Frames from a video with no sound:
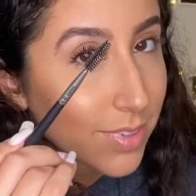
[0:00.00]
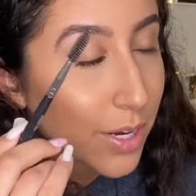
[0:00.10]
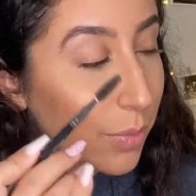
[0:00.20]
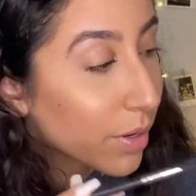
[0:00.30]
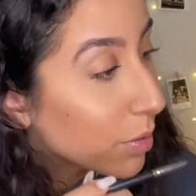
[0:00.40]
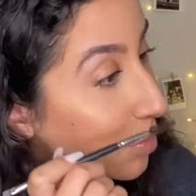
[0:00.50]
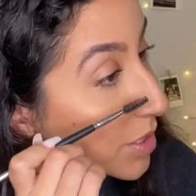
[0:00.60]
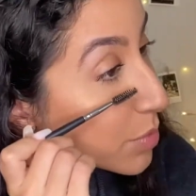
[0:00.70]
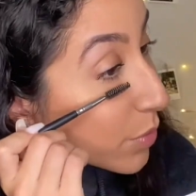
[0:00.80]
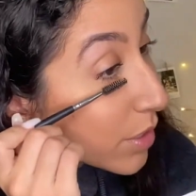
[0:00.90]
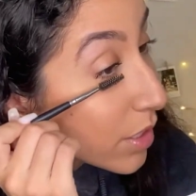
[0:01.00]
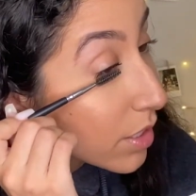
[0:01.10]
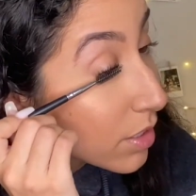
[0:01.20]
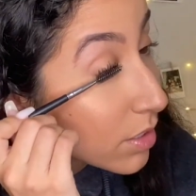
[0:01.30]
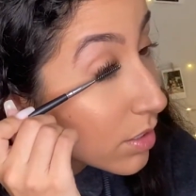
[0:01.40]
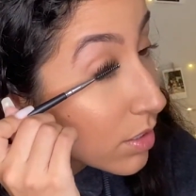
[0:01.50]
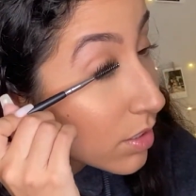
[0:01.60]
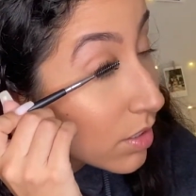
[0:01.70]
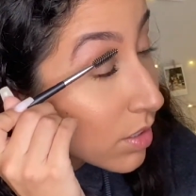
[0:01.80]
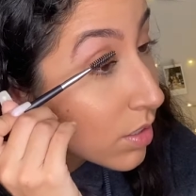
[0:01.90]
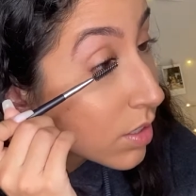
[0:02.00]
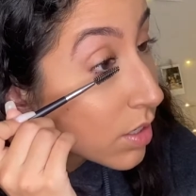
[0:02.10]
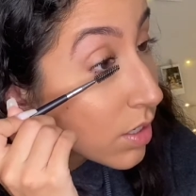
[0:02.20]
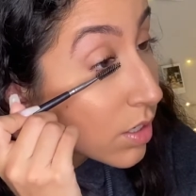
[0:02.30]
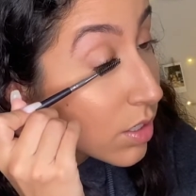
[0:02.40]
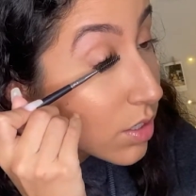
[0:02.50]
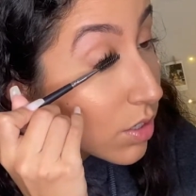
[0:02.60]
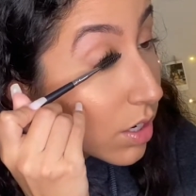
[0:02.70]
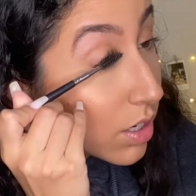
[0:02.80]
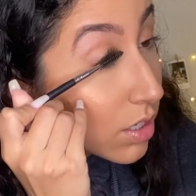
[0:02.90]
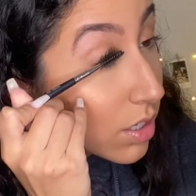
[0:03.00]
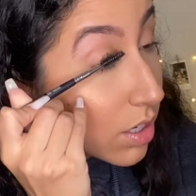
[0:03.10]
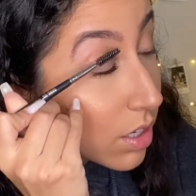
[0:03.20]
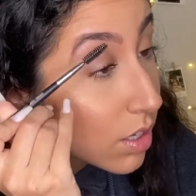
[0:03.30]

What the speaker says: here we go with my spoolie again. Trying to